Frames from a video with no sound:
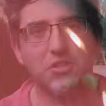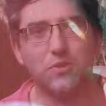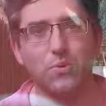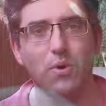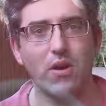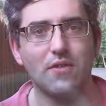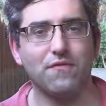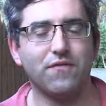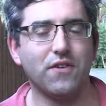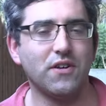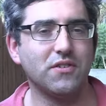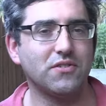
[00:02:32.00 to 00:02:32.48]
So
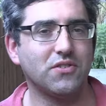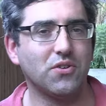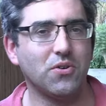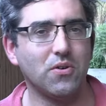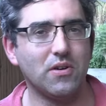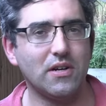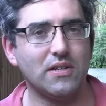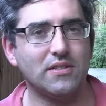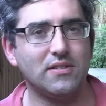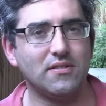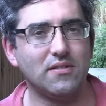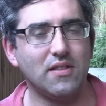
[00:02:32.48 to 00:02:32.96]
our first
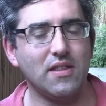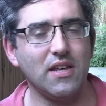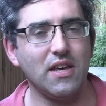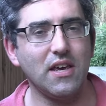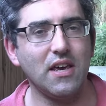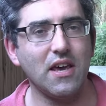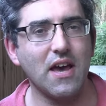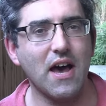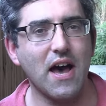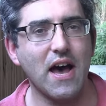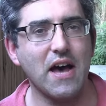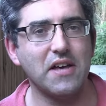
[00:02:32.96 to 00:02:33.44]
course,
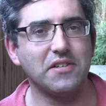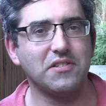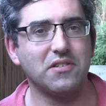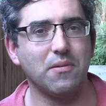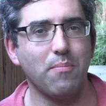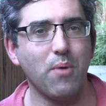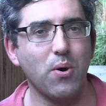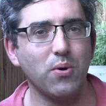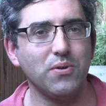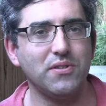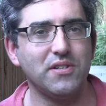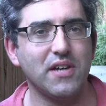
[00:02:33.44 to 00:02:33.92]
the uh,
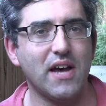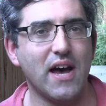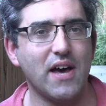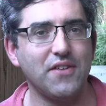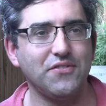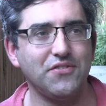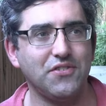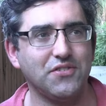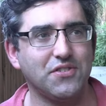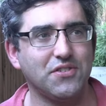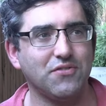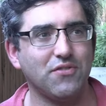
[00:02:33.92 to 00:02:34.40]
samosa,
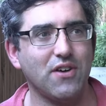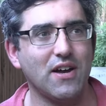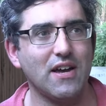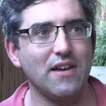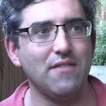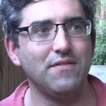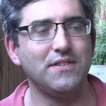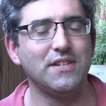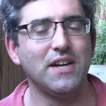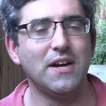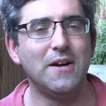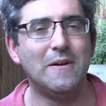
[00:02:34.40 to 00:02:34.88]
has just
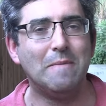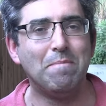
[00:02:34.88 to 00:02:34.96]
arrived.